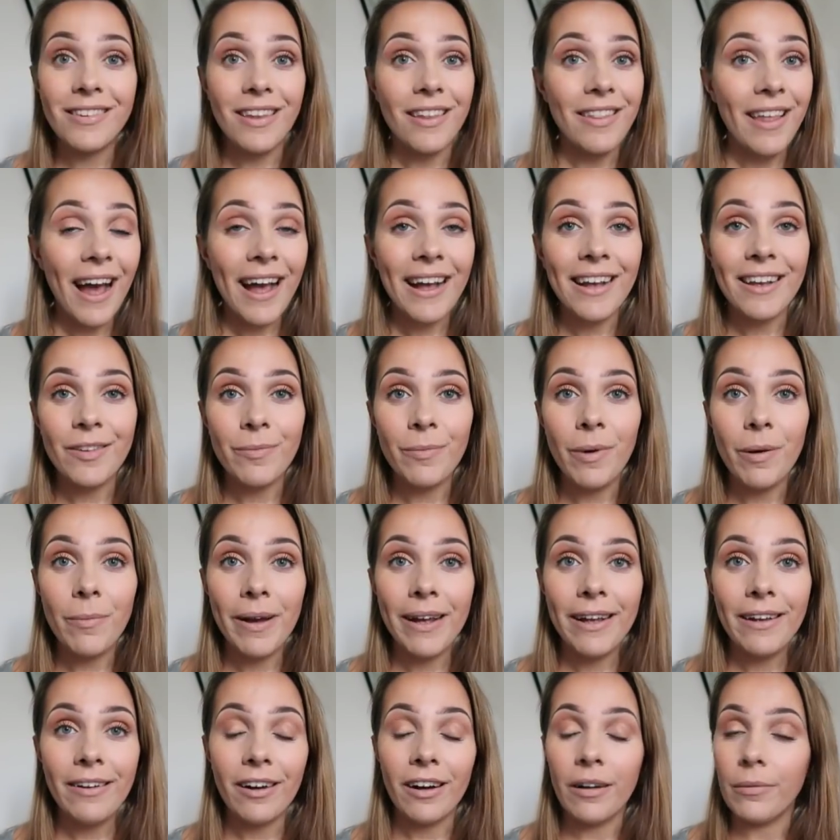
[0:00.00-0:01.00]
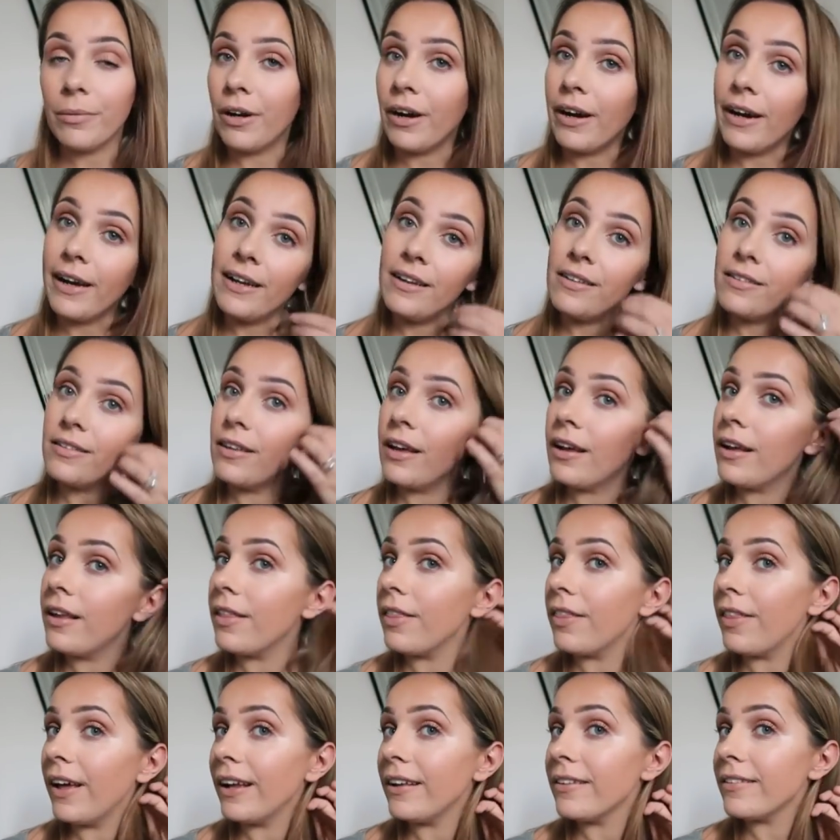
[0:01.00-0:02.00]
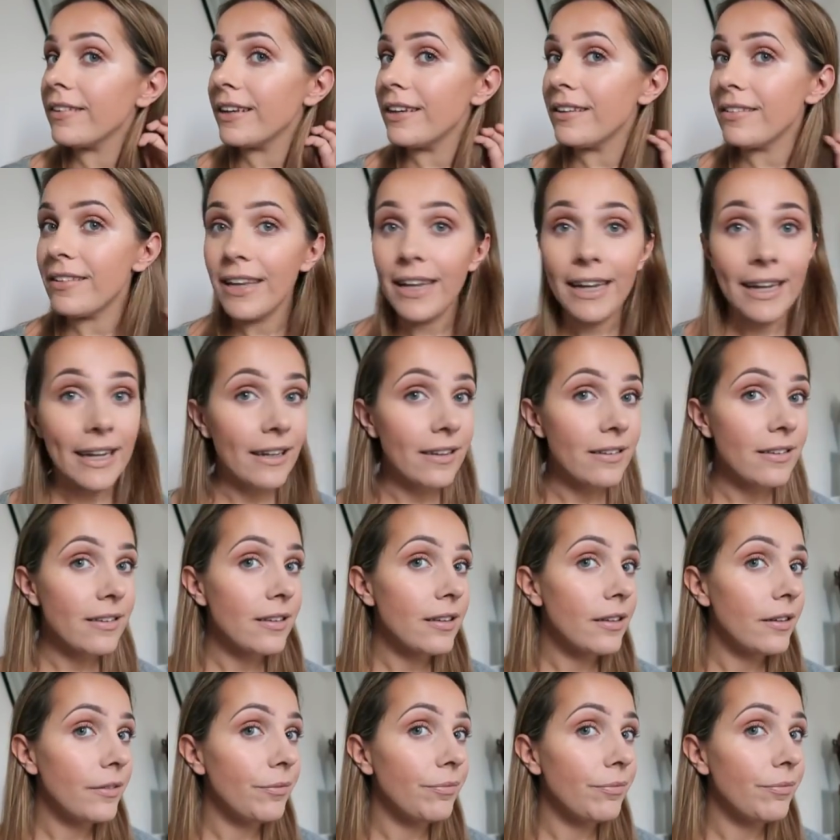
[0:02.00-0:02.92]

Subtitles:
So that is my makeup, guys. That is it.